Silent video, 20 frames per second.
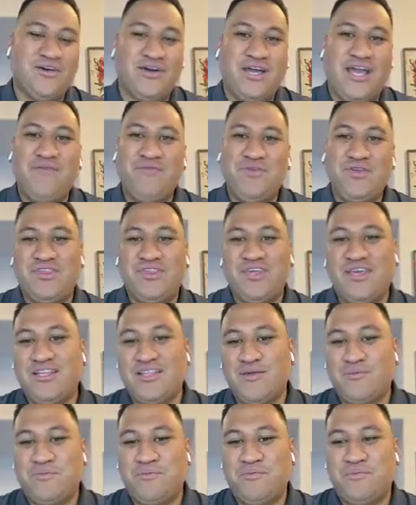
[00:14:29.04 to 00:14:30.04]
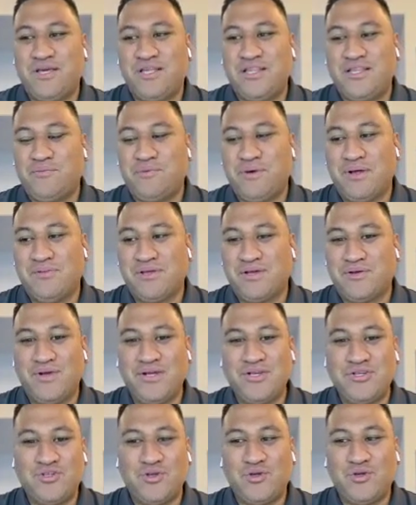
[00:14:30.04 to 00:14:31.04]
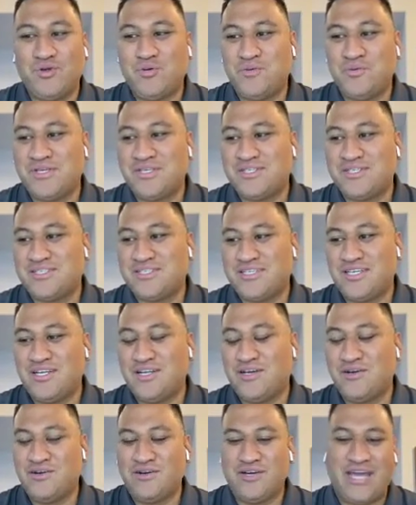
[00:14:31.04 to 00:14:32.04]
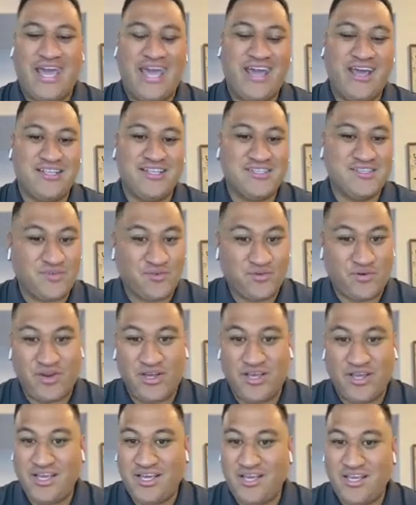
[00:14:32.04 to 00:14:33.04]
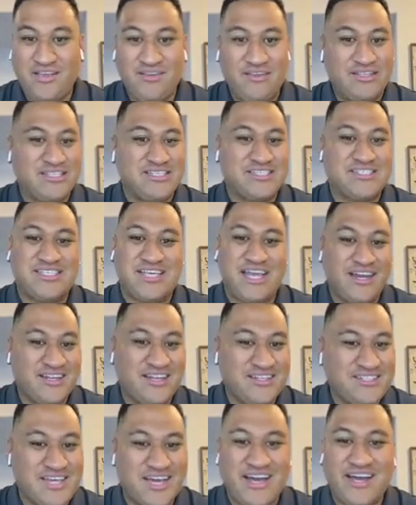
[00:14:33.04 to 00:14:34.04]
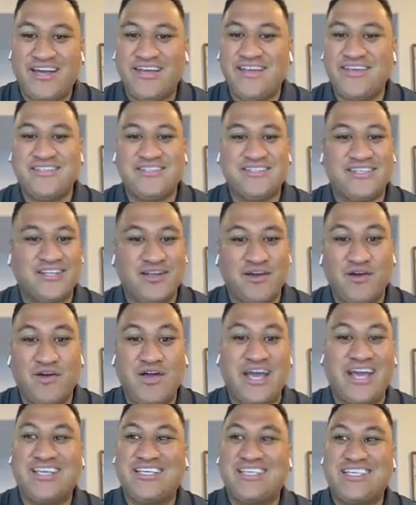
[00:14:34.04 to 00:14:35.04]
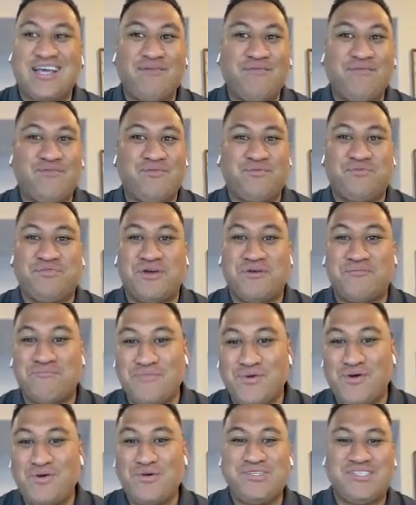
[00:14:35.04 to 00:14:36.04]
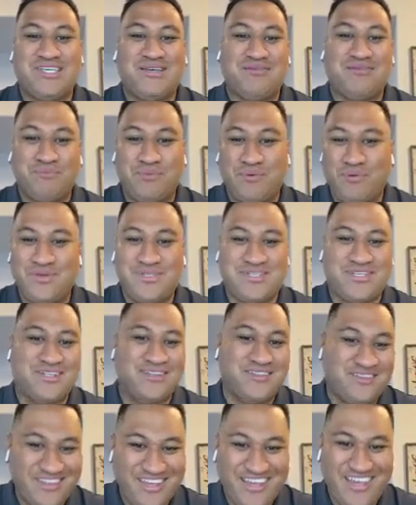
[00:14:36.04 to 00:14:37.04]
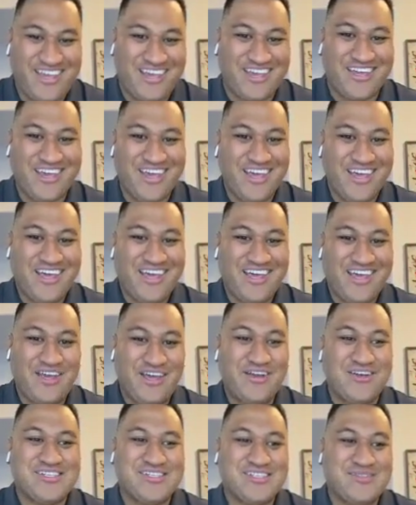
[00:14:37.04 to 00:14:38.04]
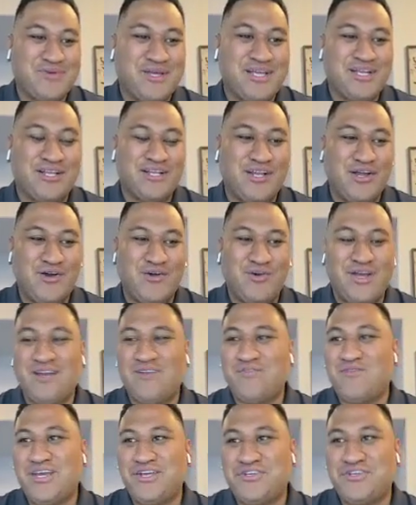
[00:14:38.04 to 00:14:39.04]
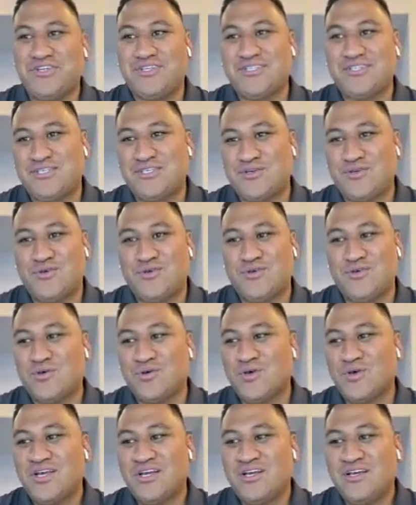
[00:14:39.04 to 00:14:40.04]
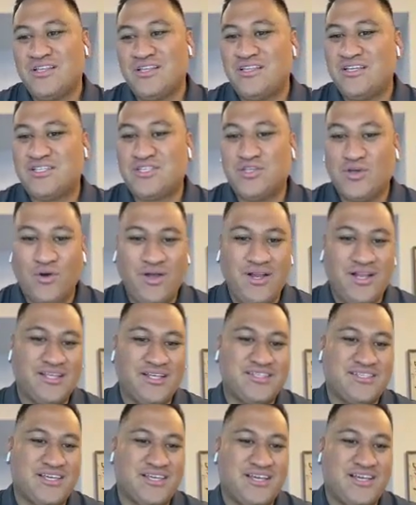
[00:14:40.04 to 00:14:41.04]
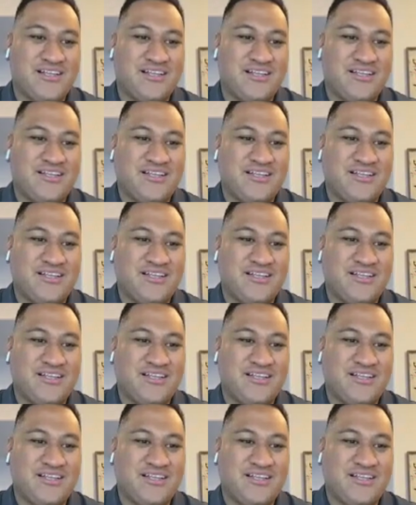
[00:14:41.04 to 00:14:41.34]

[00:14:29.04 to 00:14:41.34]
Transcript: everything in the public restroom is, hands free, sanitize, except the most important thing. Mm-hmm. There's been no innovation to the toilet seat.